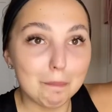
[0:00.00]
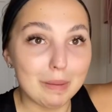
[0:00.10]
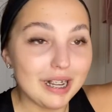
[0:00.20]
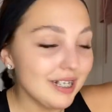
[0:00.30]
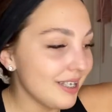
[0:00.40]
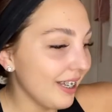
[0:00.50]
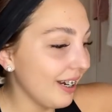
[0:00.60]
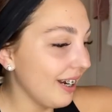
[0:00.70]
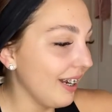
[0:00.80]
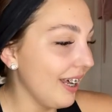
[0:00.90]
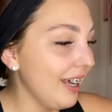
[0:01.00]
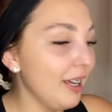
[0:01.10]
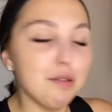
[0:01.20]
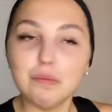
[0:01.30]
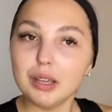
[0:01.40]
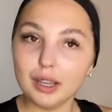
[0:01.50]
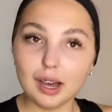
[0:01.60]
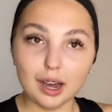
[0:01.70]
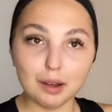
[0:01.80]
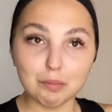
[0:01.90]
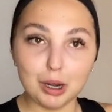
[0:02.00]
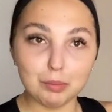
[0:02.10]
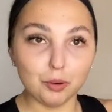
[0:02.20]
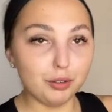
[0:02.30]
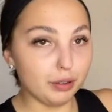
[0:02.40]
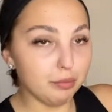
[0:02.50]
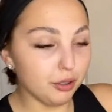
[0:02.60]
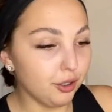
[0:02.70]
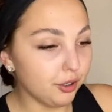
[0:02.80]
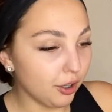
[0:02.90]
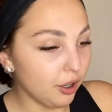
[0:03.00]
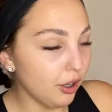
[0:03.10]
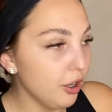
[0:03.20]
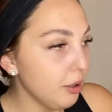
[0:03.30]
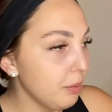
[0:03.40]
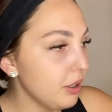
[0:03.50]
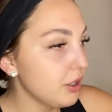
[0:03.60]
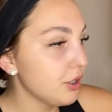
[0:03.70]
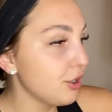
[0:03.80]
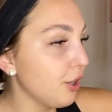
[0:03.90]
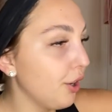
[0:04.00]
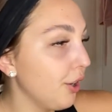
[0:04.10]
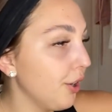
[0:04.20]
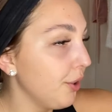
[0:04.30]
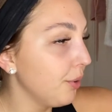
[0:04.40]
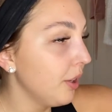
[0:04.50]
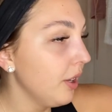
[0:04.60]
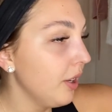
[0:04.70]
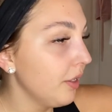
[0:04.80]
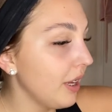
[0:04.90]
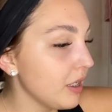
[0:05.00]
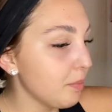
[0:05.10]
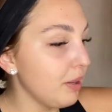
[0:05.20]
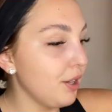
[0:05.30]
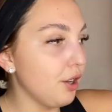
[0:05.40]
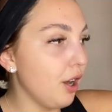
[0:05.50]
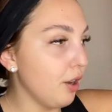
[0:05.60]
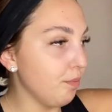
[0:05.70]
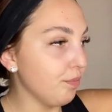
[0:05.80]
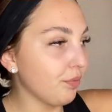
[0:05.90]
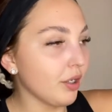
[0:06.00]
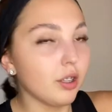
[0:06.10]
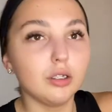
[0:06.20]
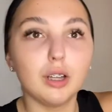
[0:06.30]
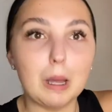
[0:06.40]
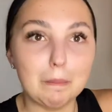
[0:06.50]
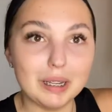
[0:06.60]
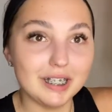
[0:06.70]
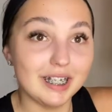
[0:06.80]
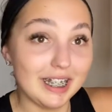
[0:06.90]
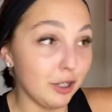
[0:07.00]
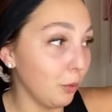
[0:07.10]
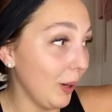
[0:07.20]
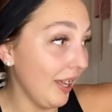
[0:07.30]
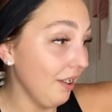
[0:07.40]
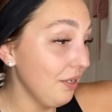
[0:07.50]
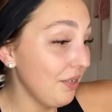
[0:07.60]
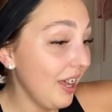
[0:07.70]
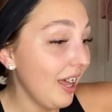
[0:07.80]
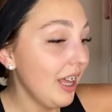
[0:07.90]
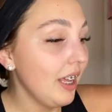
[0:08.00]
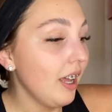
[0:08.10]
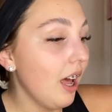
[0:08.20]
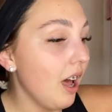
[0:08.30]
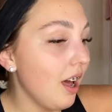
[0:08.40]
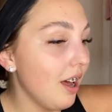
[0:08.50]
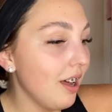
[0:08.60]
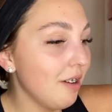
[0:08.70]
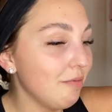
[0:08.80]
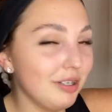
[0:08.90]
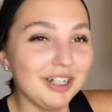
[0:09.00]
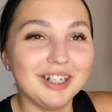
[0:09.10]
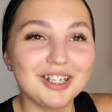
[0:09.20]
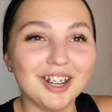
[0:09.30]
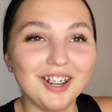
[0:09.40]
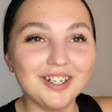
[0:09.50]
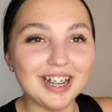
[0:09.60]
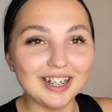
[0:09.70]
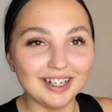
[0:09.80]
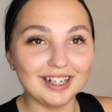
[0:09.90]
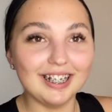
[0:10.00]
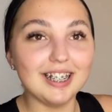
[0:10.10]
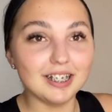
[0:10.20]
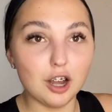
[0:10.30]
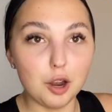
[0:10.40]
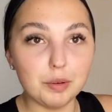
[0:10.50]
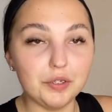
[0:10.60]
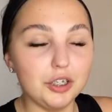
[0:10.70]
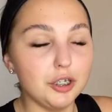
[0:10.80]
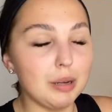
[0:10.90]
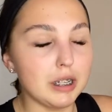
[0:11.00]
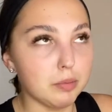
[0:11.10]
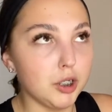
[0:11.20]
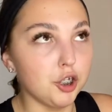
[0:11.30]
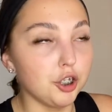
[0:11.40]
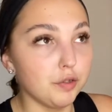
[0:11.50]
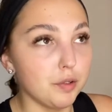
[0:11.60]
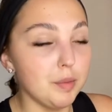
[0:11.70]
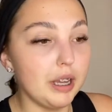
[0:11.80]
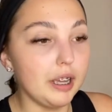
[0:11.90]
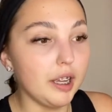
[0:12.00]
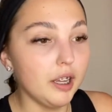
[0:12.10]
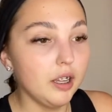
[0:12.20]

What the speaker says: Basically, me and my boyfriend broke up, so that's been a bit to deal with. So technically this time off YouTube has been good for me.